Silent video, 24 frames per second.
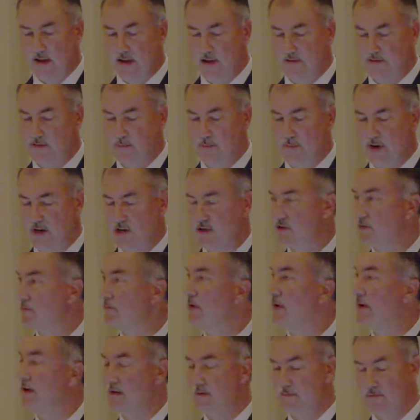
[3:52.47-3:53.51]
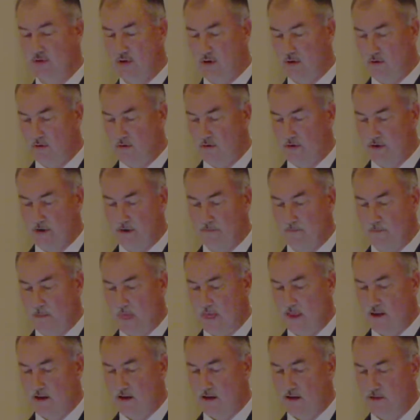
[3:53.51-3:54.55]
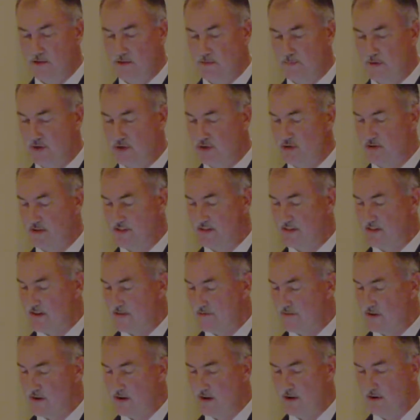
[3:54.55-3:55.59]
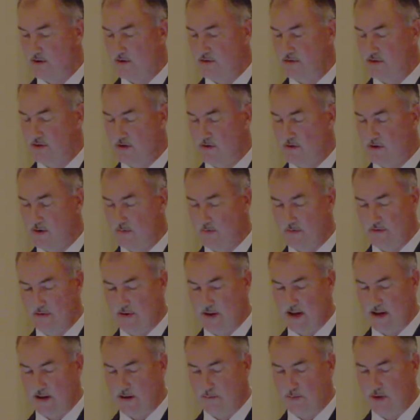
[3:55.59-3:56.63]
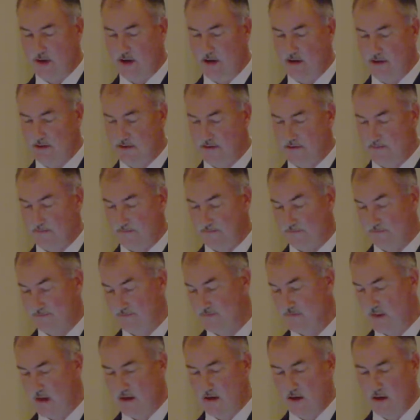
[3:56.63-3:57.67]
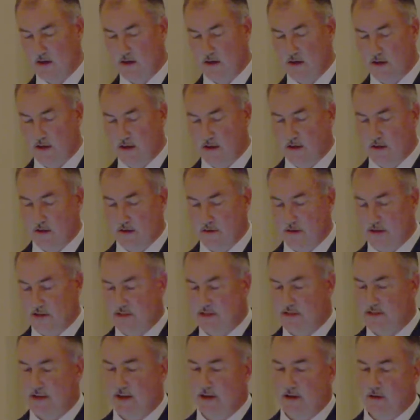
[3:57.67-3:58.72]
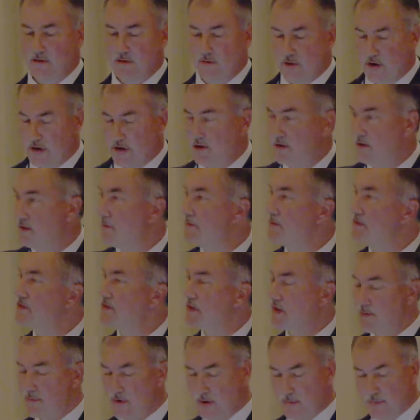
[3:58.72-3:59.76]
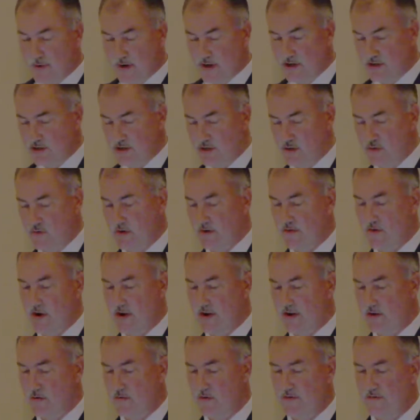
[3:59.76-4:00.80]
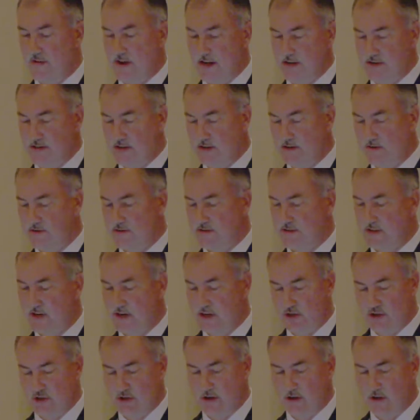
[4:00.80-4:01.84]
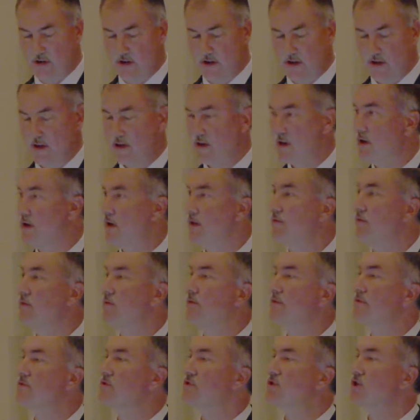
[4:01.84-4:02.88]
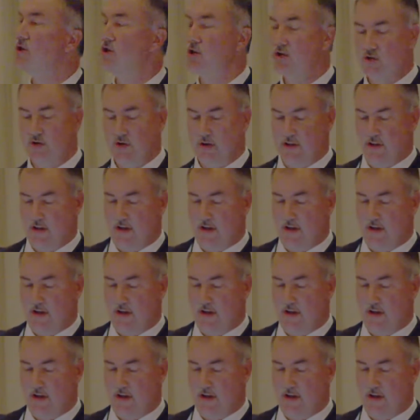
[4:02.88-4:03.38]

as a patient becomes older, especially 70 years old and with diabetes. These critical and ischemic patients require revascularization, and even with surgery,